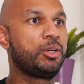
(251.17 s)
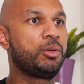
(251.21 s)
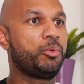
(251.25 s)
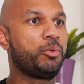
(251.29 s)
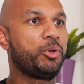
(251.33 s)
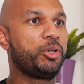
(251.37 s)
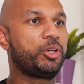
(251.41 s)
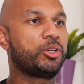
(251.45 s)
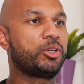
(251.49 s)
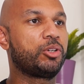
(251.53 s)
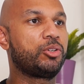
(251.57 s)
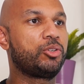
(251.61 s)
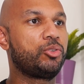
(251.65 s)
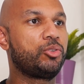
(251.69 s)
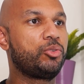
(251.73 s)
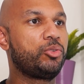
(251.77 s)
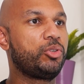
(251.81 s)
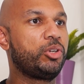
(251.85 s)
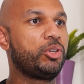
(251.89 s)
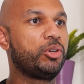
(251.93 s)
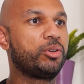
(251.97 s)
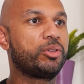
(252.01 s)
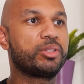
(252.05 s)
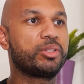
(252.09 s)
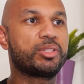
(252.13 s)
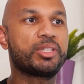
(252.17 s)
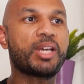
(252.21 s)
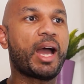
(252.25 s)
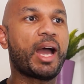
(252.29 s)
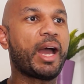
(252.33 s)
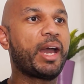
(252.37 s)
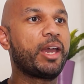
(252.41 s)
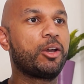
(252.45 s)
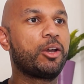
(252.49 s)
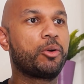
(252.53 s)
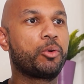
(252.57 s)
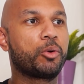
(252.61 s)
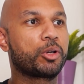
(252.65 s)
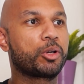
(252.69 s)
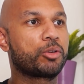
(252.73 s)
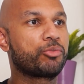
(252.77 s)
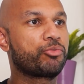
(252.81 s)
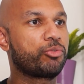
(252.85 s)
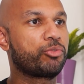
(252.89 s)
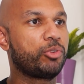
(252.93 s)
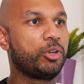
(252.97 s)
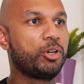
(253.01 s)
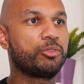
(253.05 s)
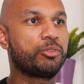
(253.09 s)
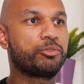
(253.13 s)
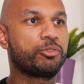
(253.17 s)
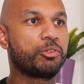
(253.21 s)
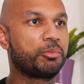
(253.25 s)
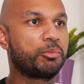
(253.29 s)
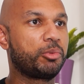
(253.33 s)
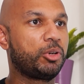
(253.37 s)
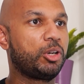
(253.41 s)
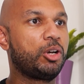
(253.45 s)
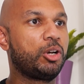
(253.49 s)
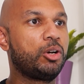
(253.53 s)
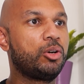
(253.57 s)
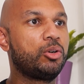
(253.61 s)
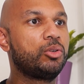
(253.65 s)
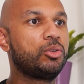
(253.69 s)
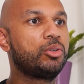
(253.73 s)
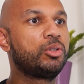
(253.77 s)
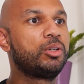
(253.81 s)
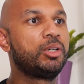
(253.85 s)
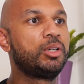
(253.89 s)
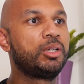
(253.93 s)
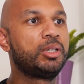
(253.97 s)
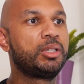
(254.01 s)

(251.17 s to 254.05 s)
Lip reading: where you can do your entire workflow from low